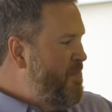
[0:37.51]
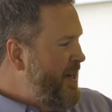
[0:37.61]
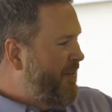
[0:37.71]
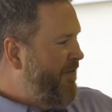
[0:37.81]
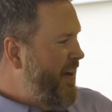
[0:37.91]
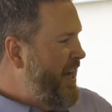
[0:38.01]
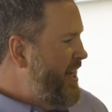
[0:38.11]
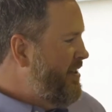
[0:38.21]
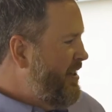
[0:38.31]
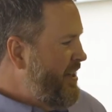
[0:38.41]
Big
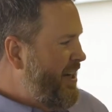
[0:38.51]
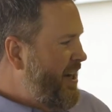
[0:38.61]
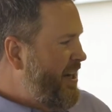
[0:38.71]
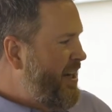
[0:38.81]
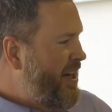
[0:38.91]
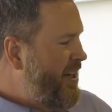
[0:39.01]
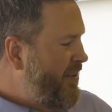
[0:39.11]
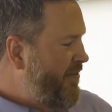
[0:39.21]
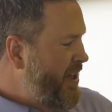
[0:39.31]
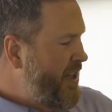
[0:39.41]
fan
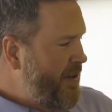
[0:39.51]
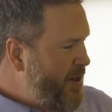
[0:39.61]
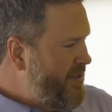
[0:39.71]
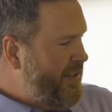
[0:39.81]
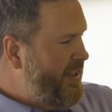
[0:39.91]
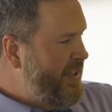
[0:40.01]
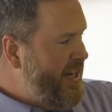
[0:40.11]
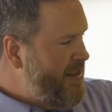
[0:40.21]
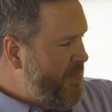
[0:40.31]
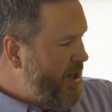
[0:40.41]
of the whiskey
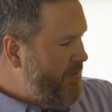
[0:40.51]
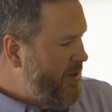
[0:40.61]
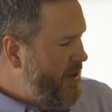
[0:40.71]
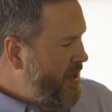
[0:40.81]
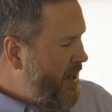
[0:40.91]
and the bourbon.